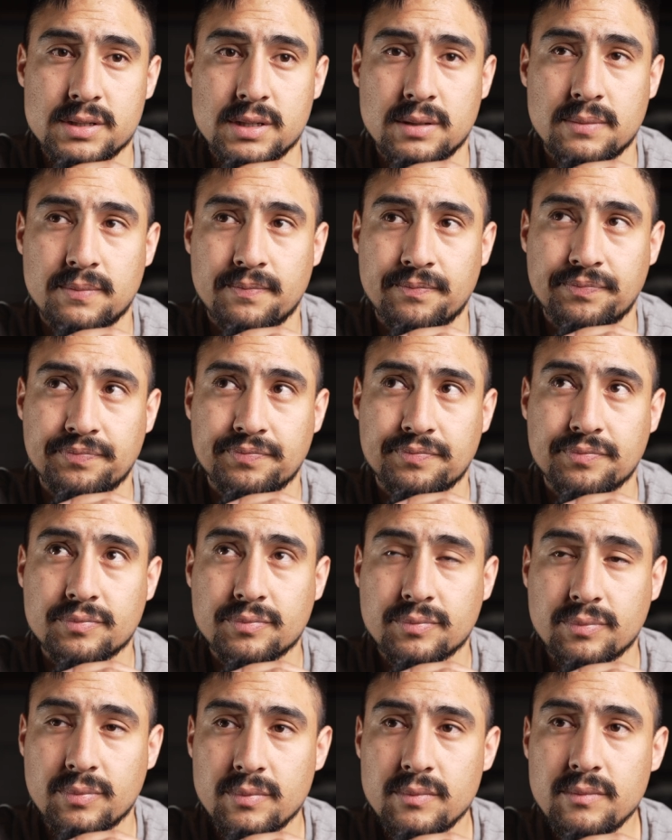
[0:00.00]
and
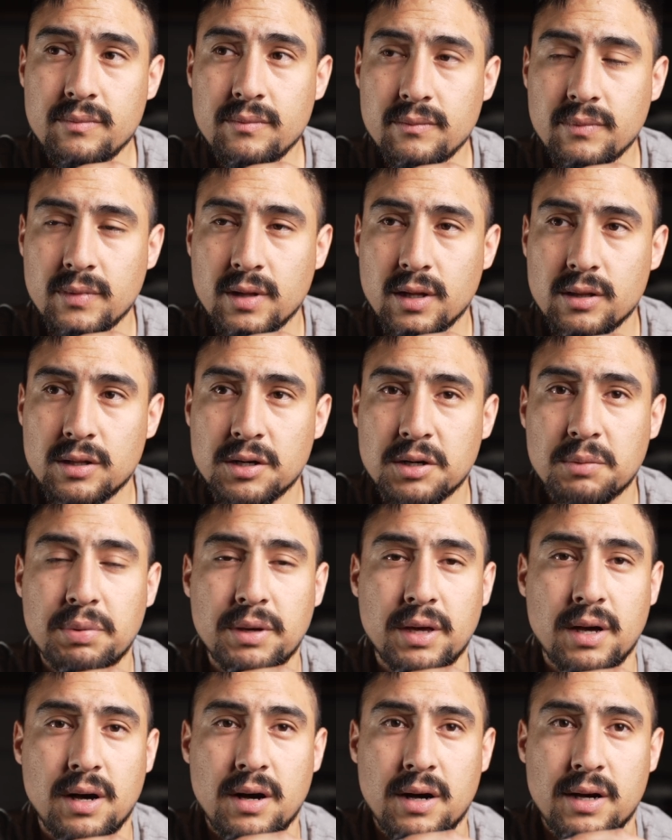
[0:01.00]
look
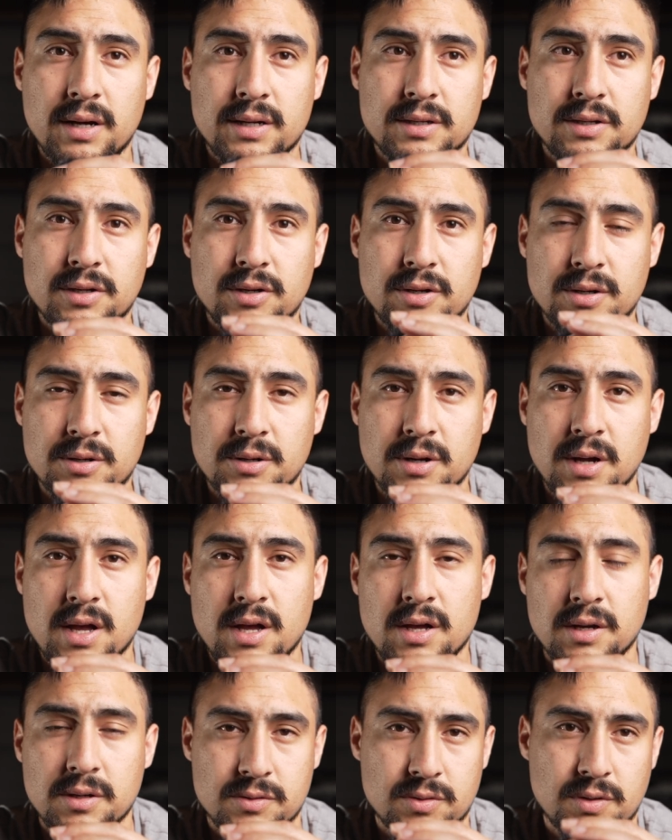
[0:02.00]
beyond your
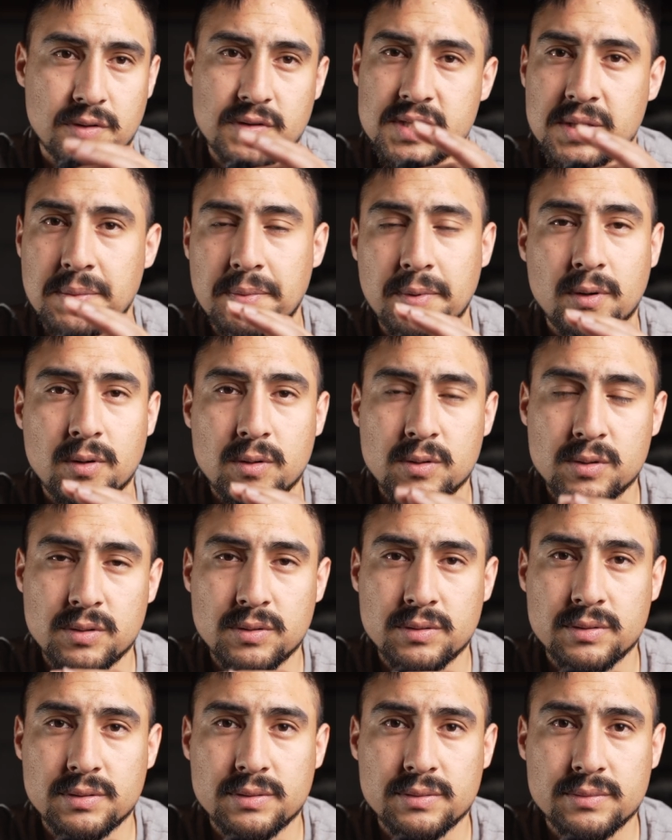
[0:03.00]
sort of
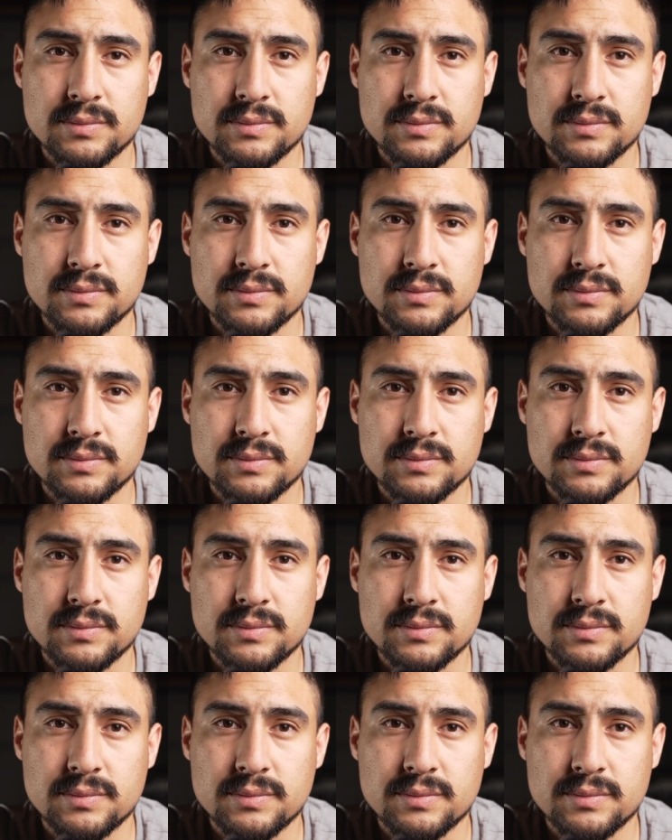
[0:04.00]
typical